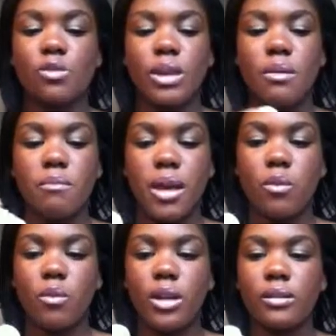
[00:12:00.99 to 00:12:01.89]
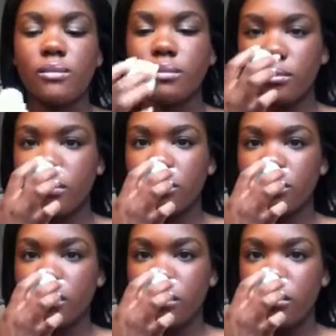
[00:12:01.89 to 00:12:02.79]
Mint one.
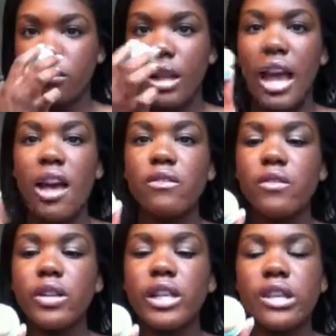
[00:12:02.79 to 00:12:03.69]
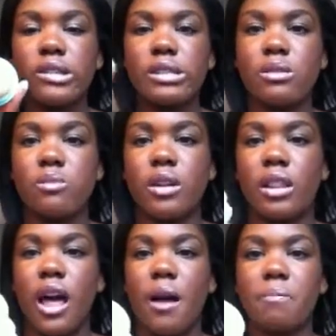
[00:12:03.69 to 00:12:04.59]
I haven't really used this one a lot.
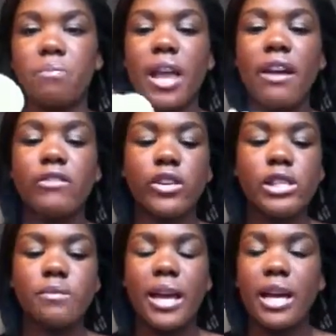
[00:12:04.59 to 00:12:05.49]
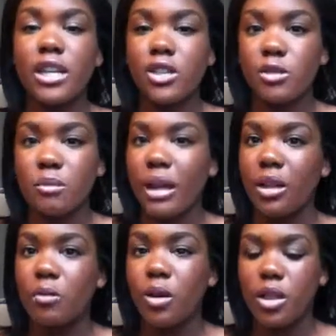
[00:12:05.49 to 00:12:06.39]
I've used my Honeydew Melon one
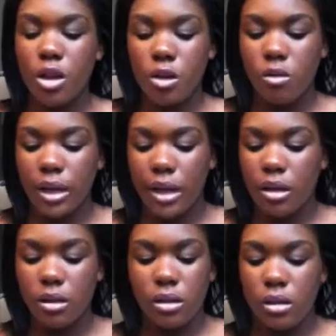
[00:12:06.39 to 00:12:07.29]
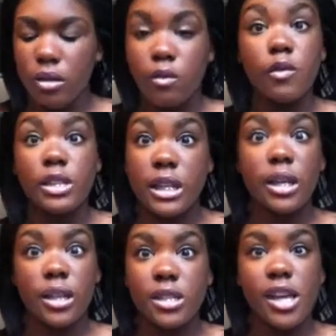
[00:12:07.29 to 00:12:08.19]
though, like,
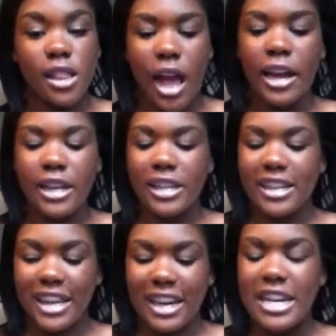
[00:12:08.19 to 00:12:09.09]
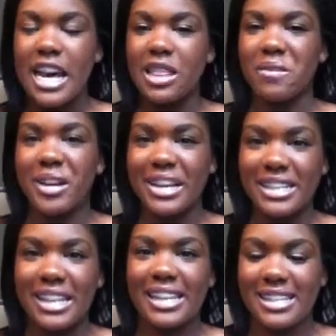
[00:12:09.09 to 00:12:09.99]
ridiculously a lot. I need to get another one. It's like
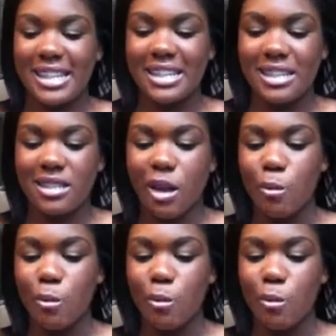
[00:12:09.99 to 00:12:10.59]
such a stump.